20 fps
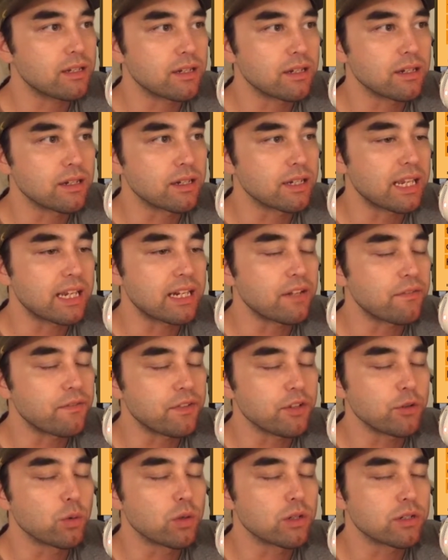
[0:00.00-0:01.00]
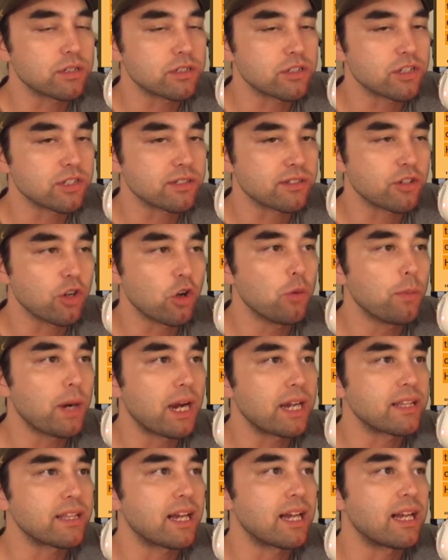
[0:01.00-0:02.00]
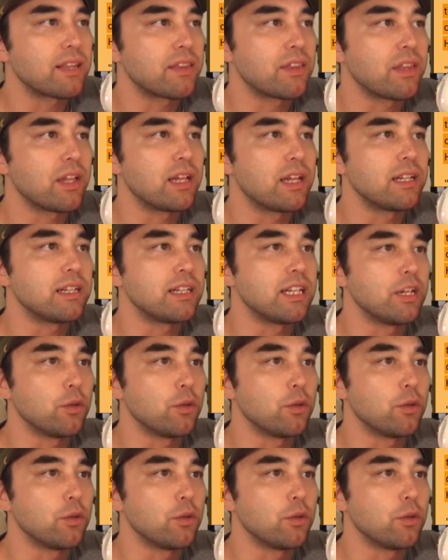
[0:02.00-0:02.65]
again if you were to just go by that then